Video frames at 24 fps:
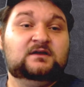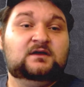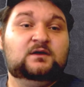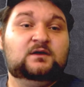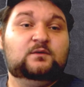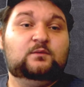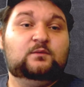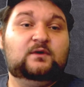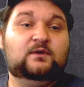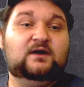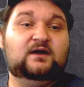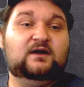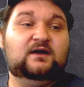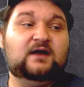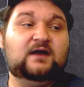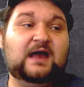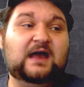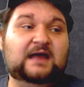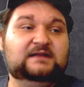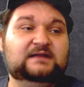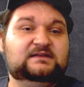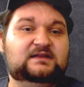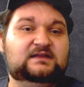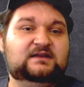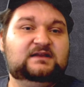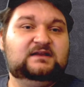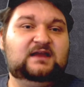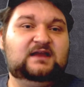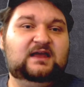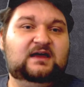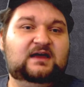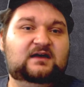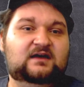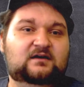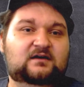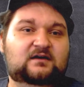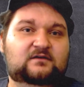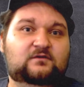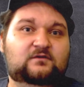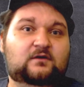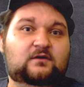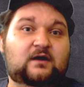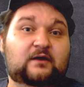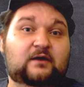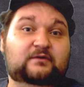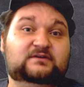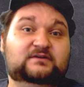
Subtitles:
where I did a 4-hour